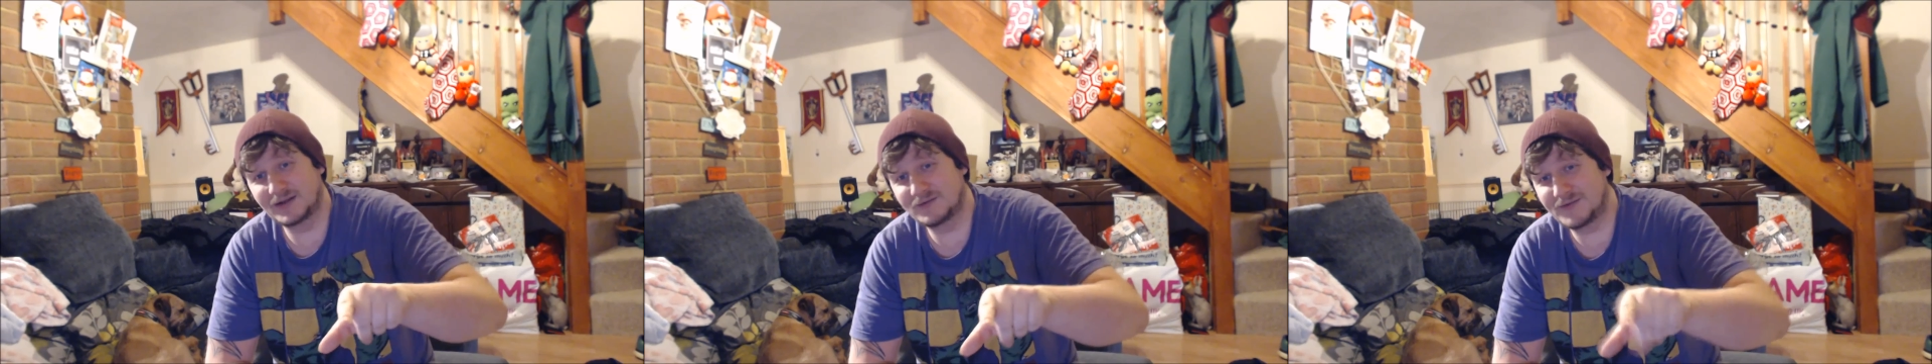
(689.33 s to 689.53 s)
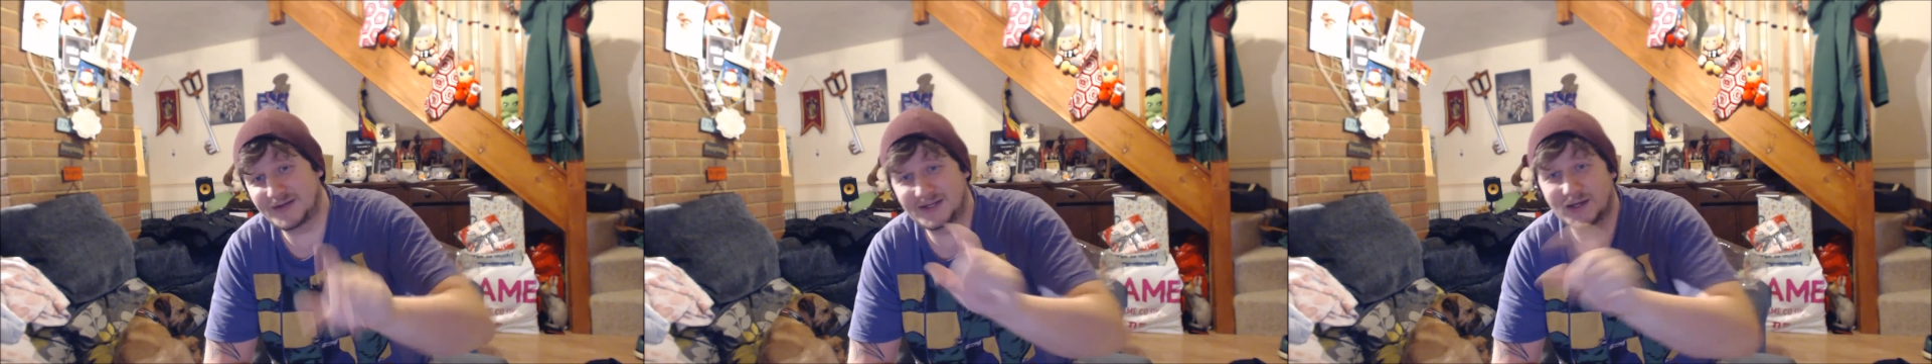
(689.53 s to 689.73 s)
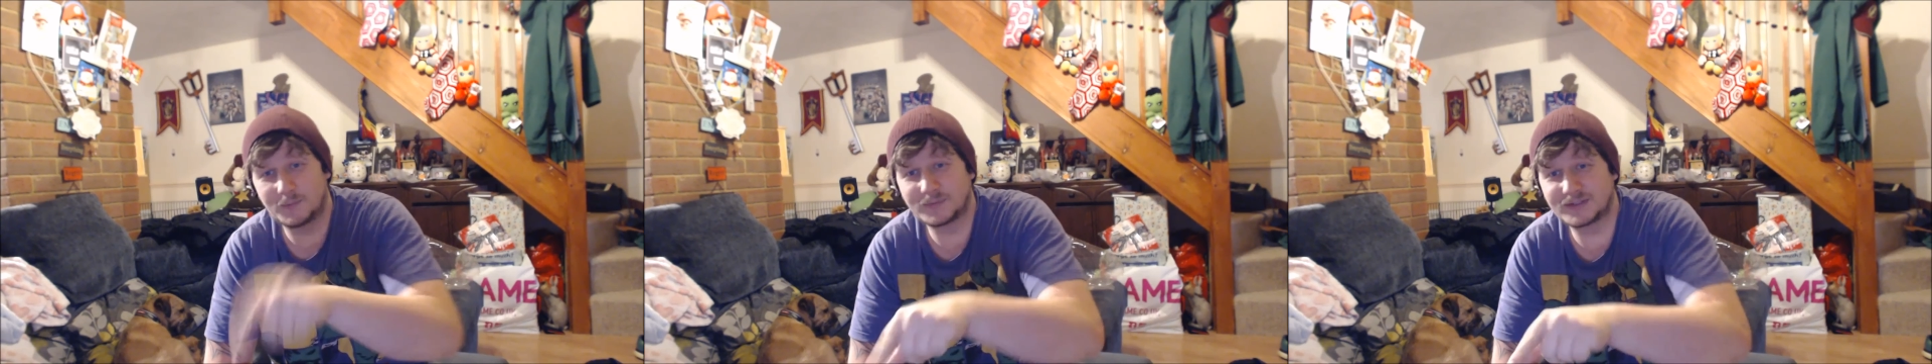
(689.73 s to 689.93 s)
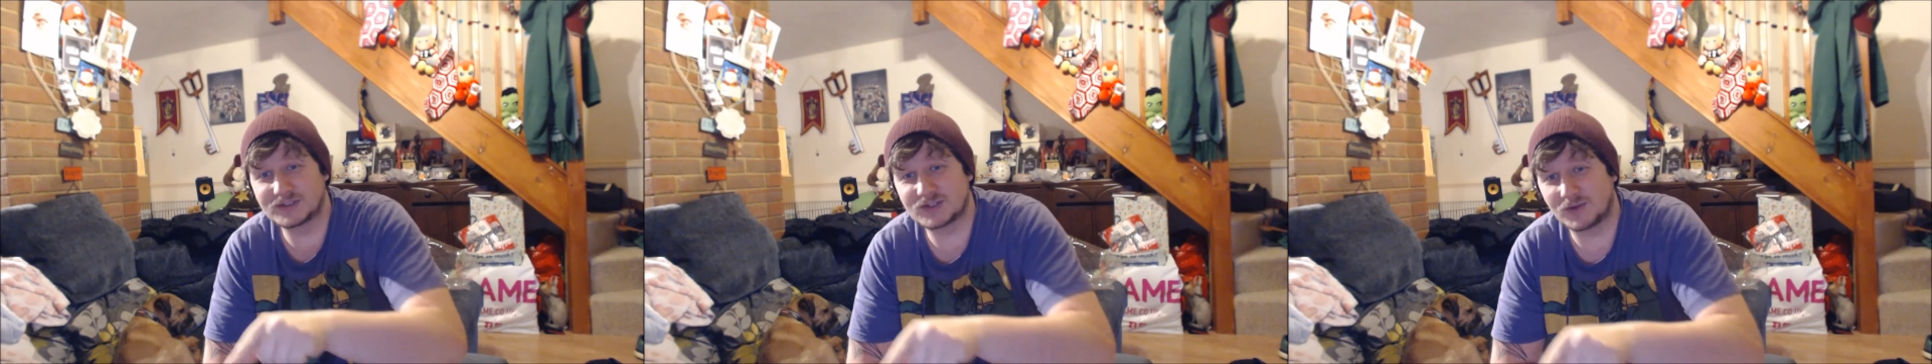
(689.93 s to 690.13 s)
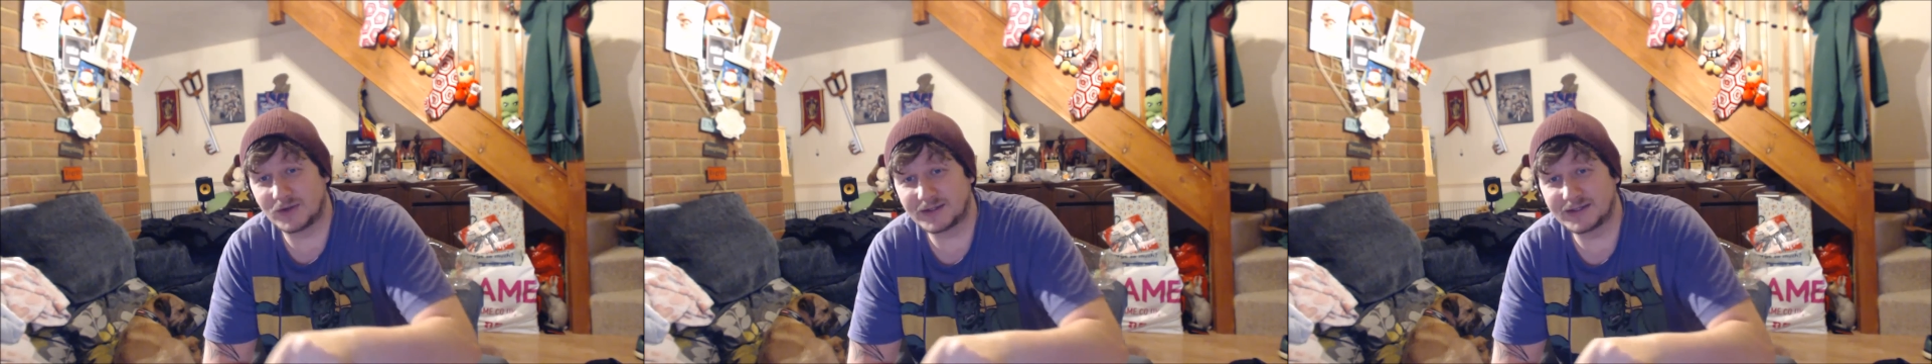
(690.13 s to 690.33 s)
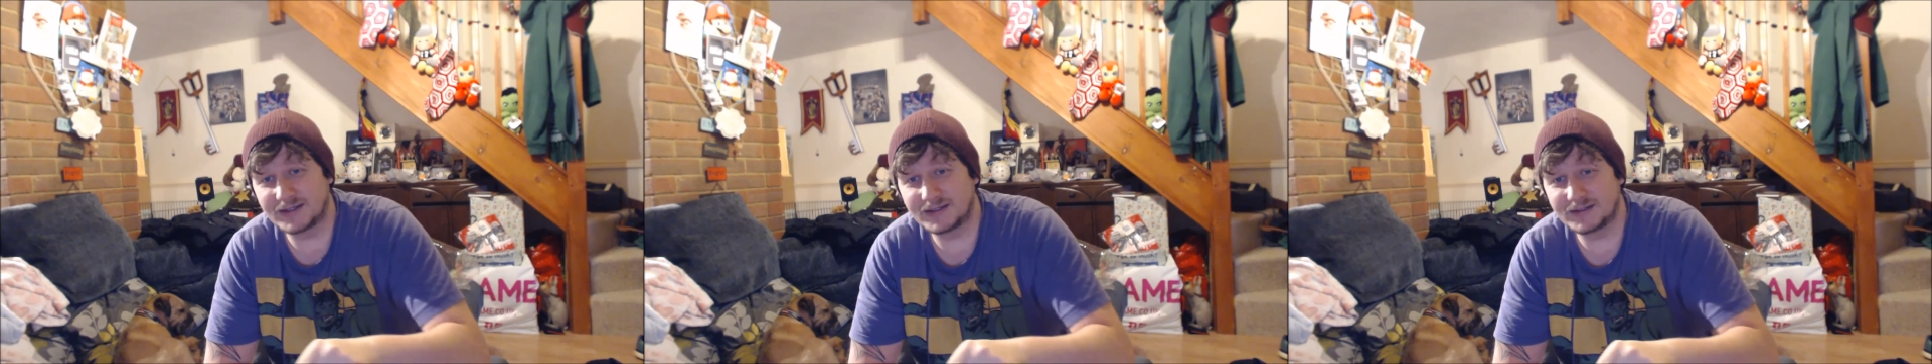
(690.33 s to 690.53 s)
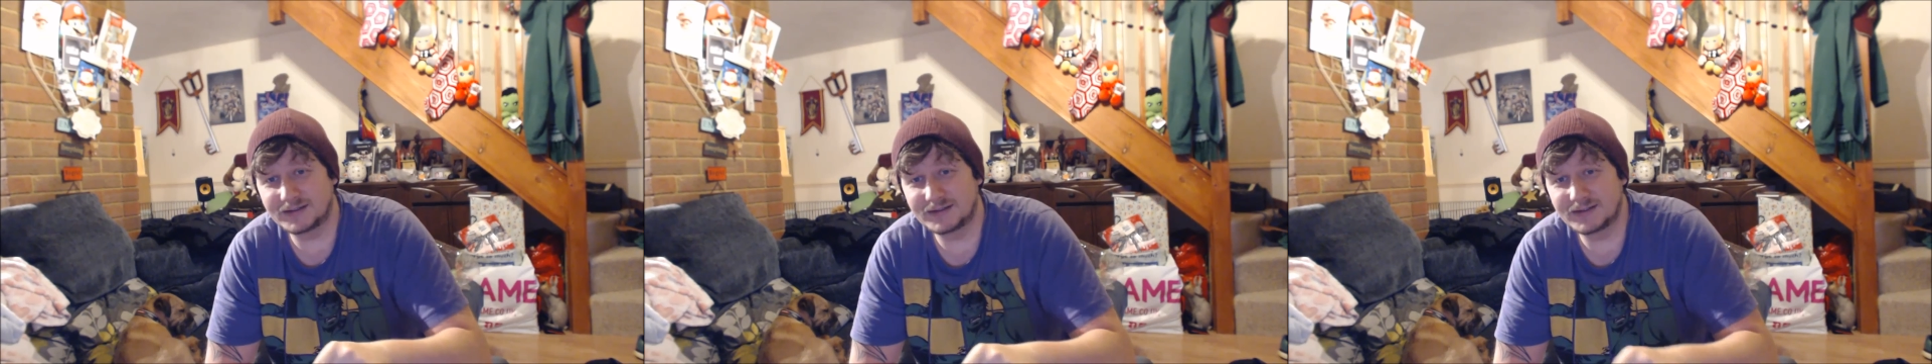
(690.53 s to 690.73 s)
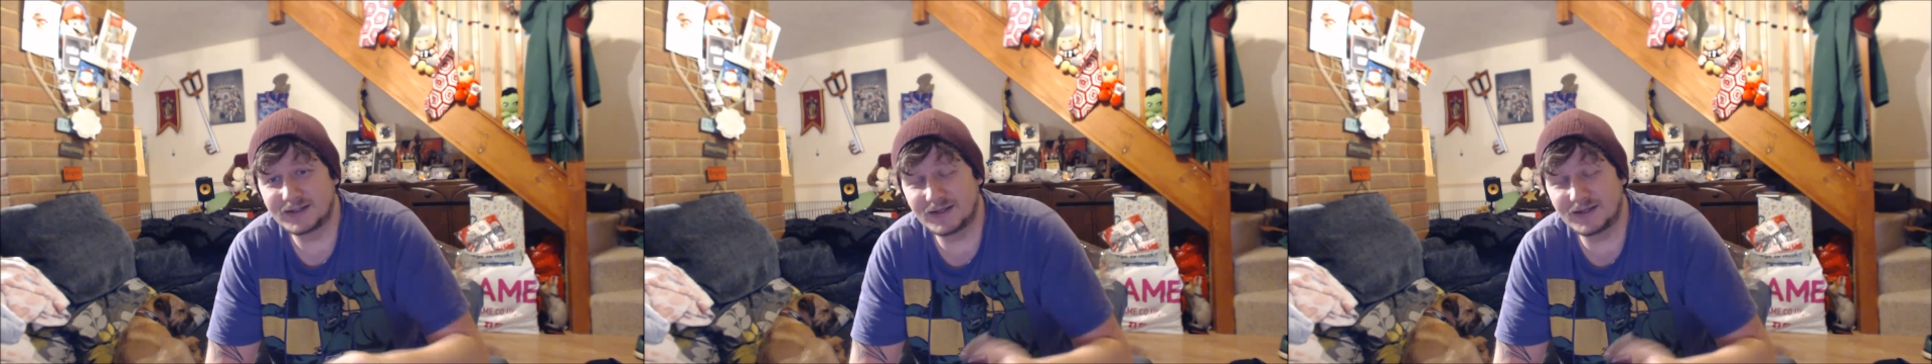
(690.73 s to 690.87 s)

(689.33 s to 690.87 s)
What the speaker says: enter the video and dislike it.